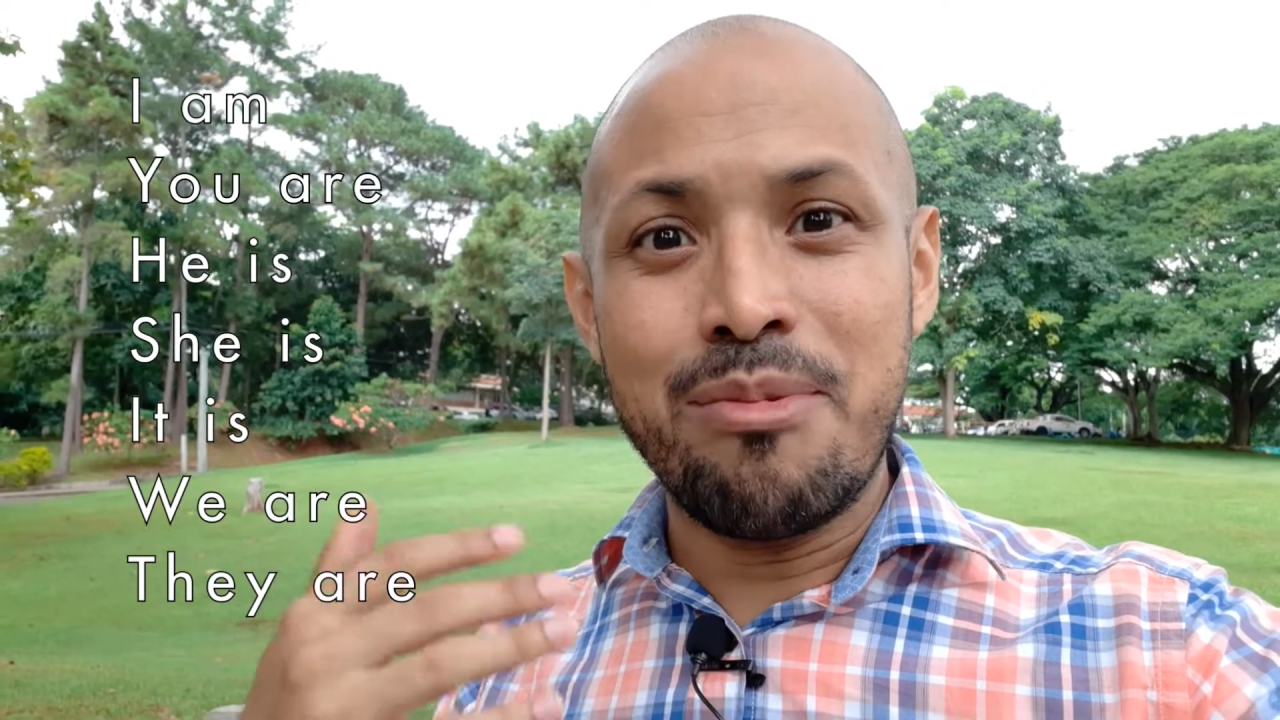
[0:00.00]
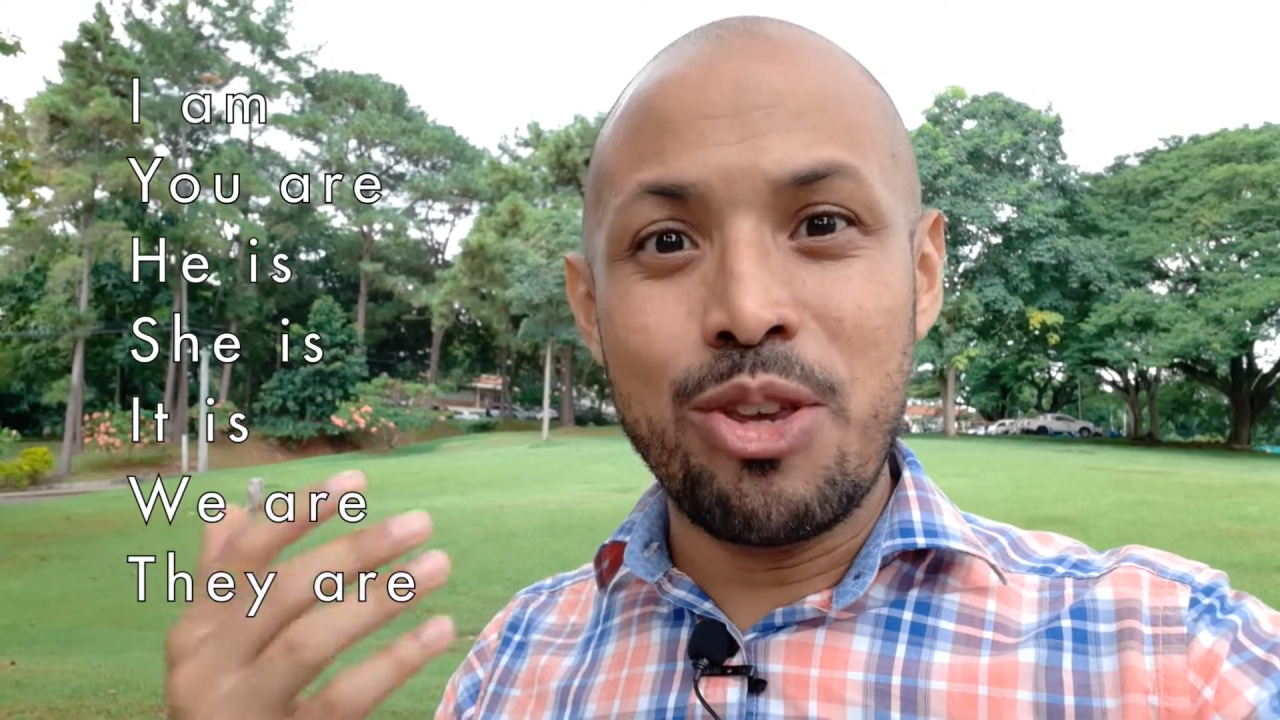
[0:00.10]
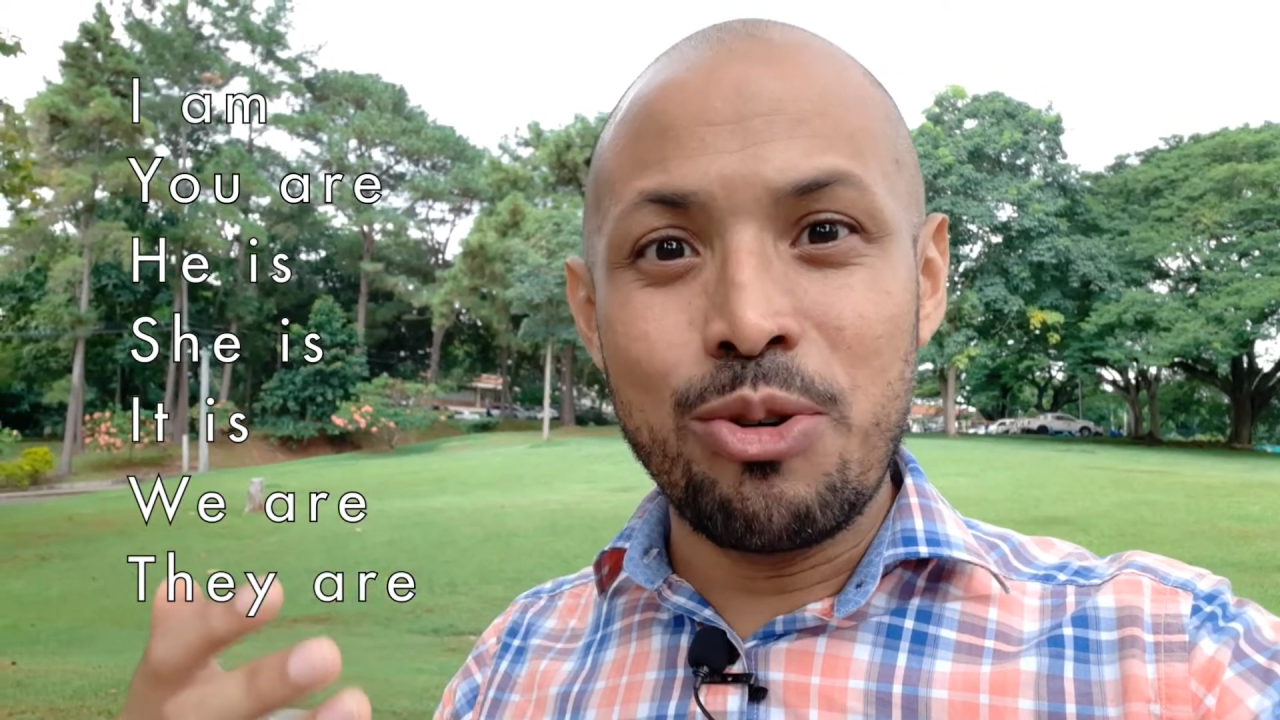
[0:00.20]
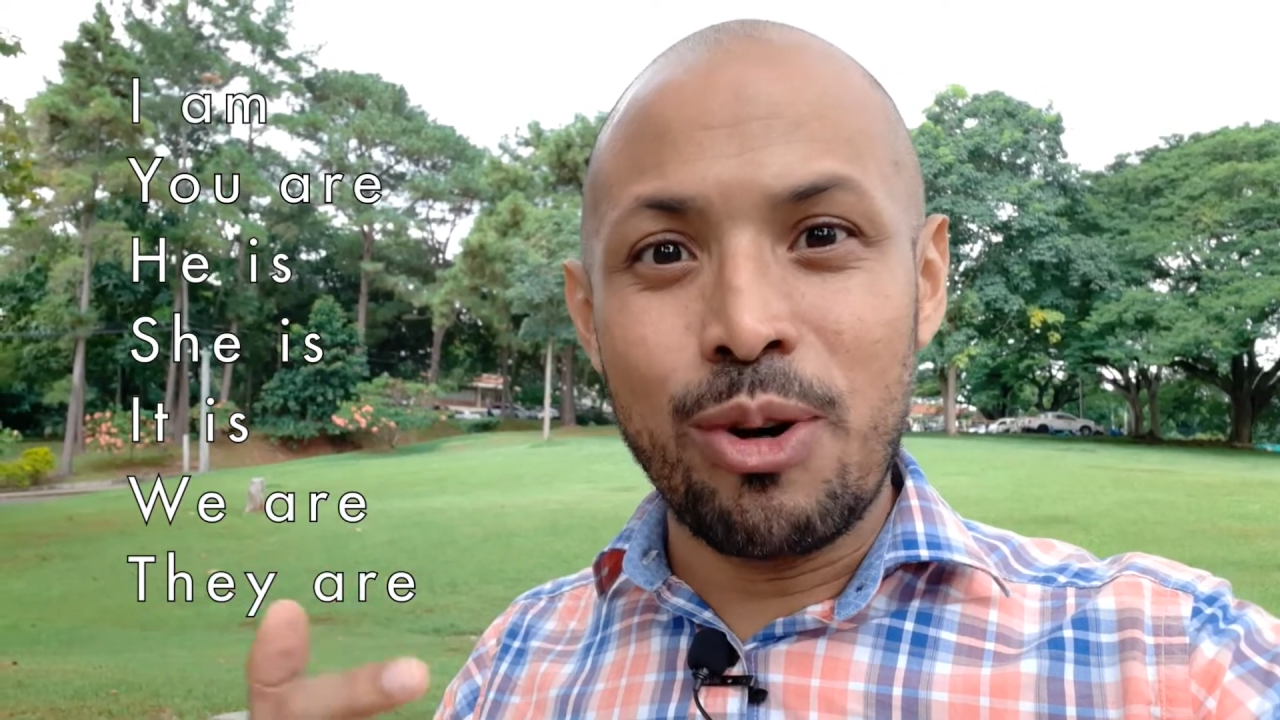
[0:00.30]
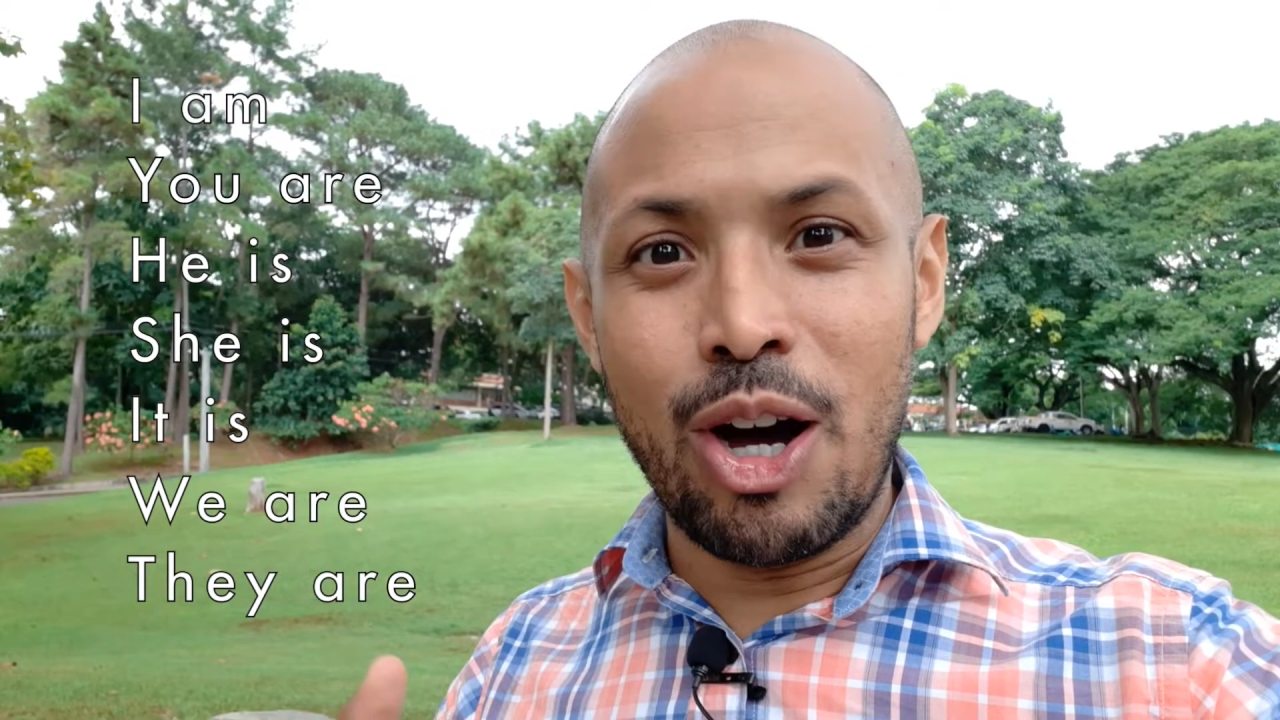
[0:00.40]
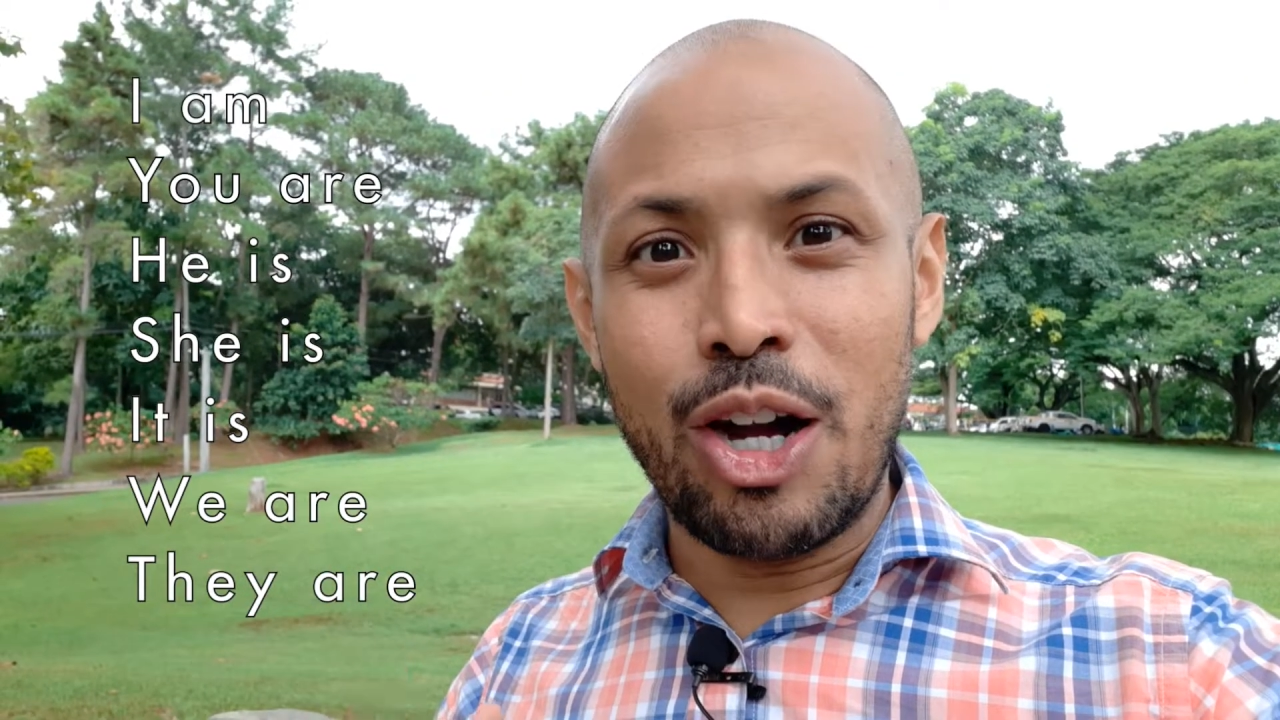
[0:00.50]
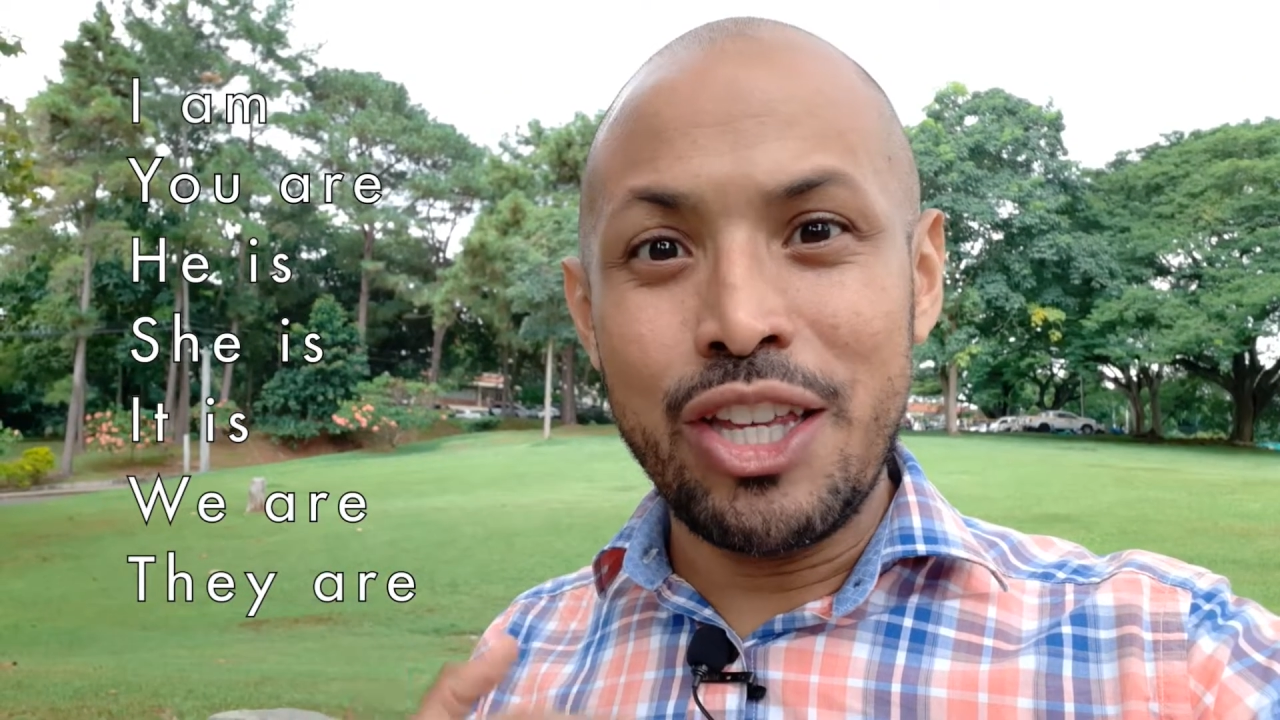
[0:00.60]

you are,